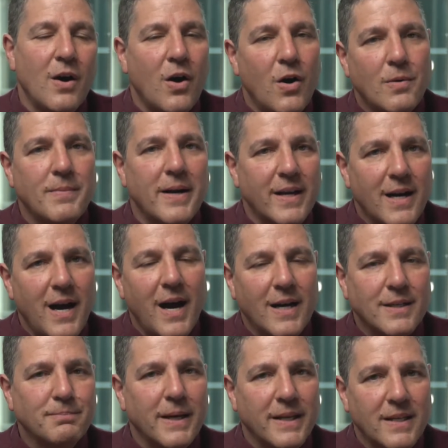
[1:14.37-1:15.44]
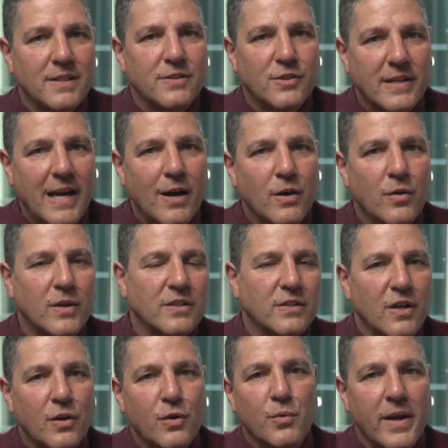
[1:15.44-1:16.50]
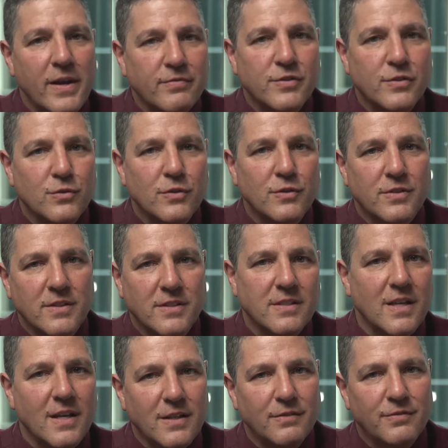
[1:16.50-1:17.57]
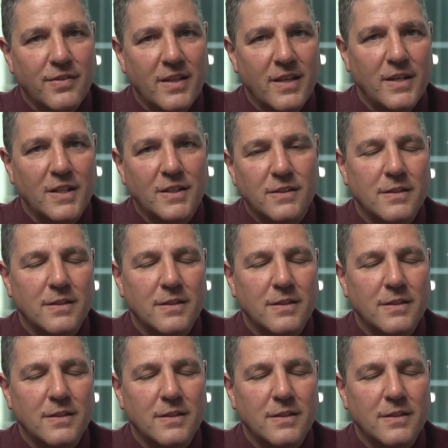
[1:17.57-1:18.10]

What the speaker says: oh my God, my kids are now going to Harev schools instead of the